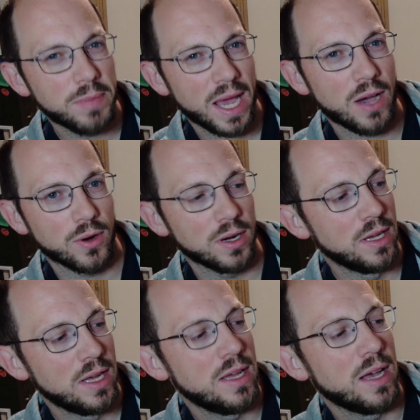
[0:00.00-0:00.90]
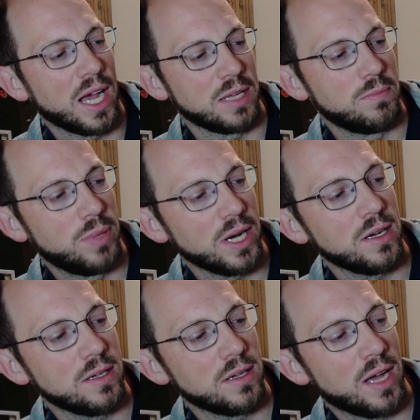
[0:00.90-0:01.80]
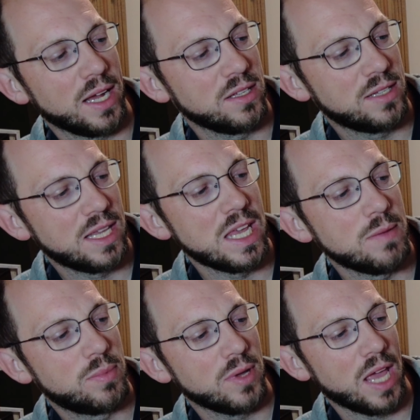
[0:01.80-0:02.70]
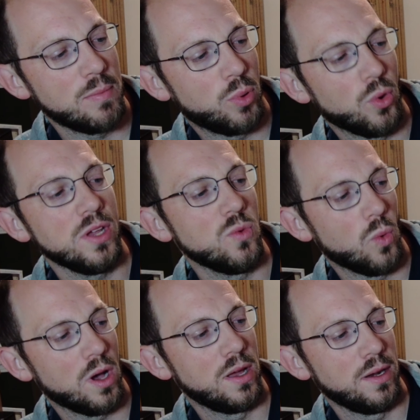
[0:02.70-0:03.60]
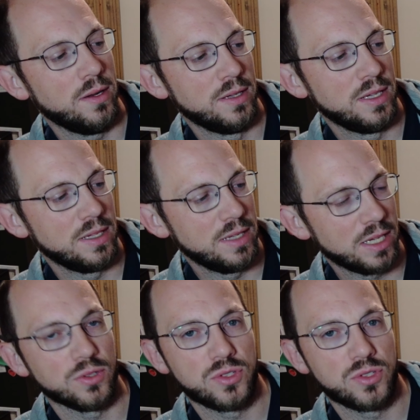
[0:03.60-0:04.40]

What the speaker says: power, I could keep a 0.1 nickel